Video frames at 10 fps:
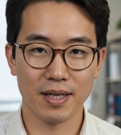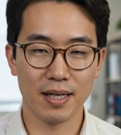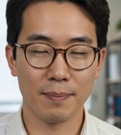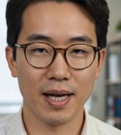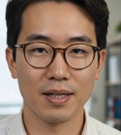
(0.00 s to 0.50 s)

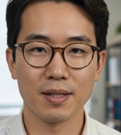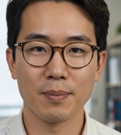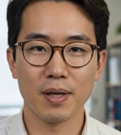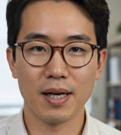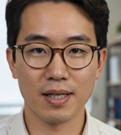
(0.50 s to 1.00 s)
getting patches
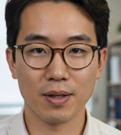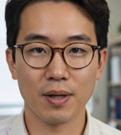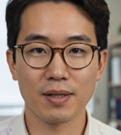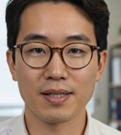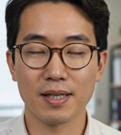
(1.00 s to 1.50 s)
applied
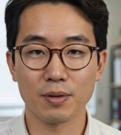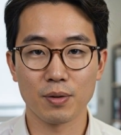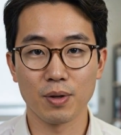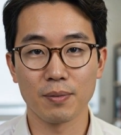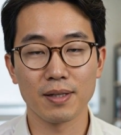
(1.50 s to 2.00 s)
across the
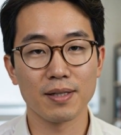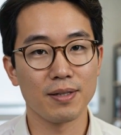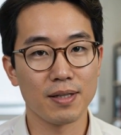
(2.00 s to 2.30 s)
enormous,